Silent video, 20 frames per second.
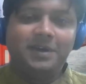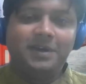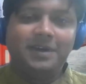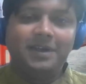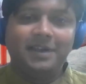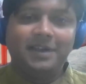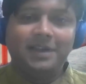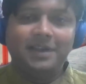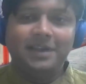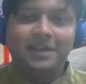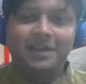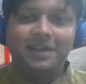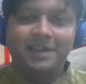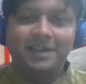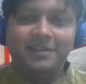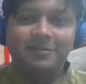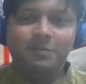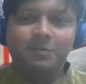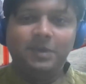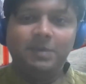
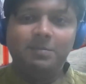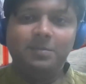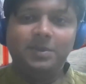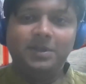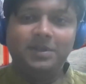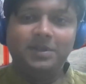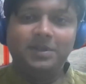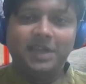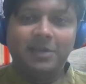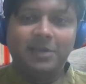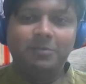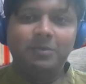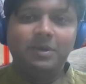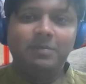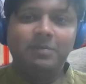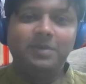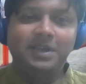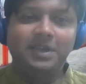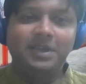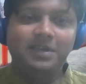less people that
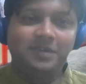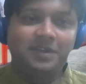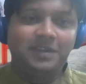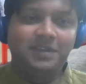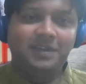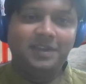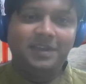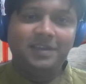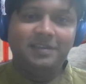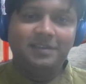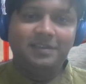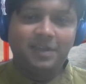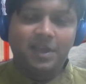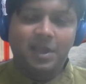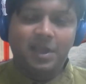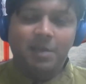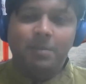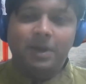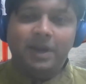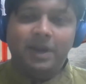will believe in this.
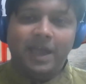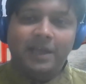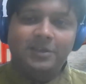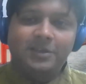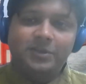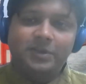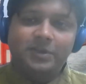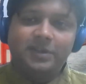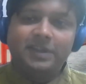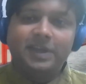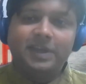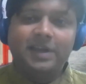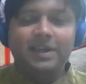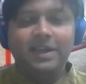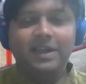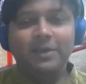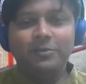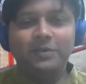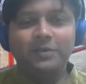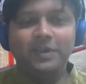But actually
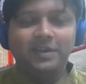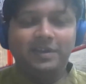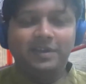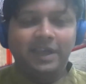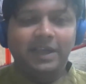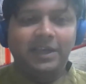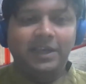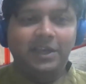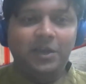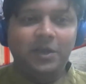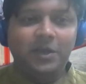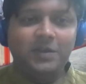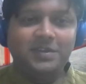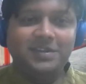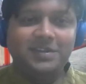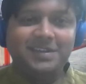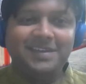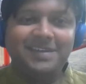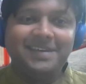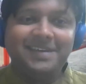they're using
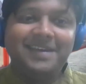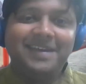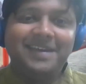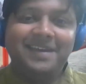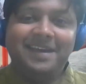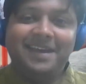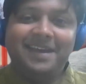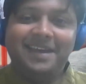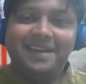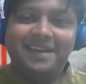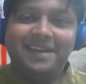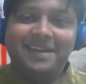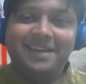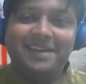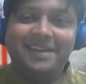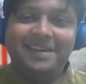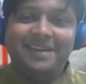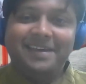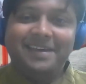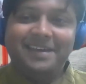technology in
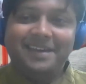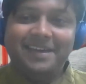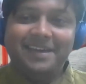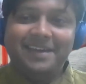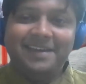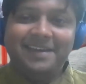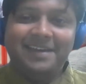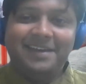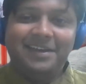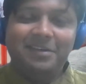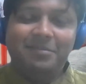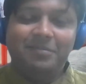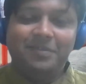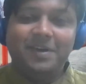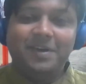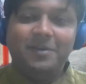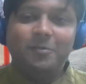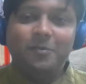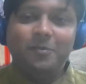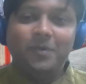a
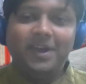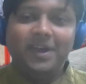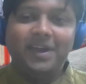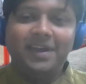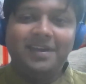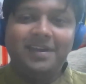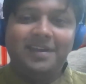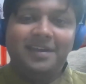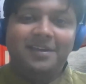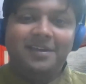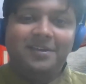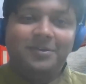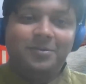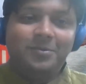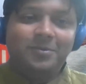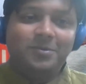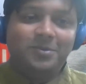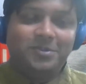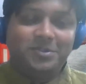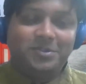different way
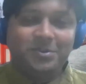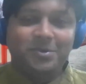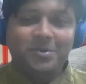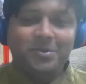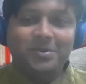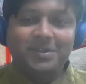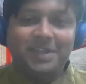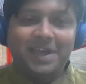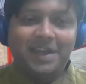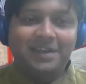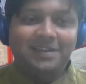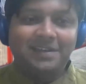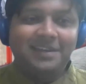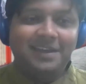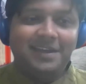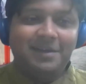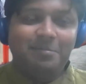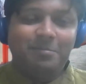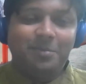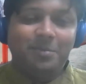to show that
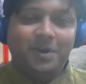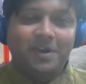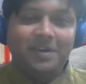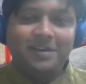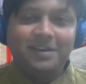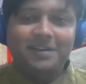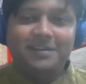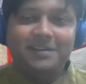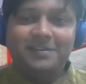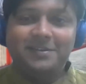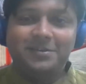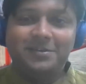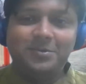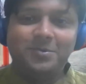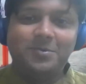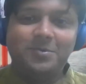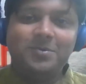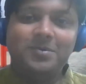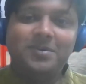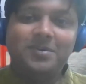their point is
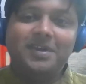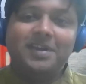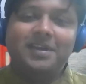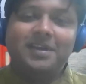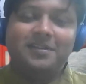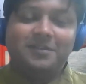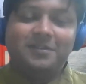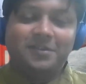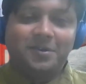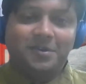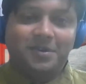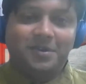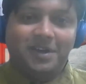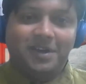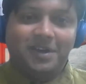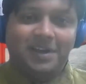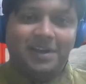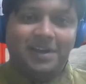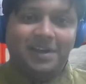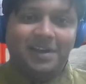true. So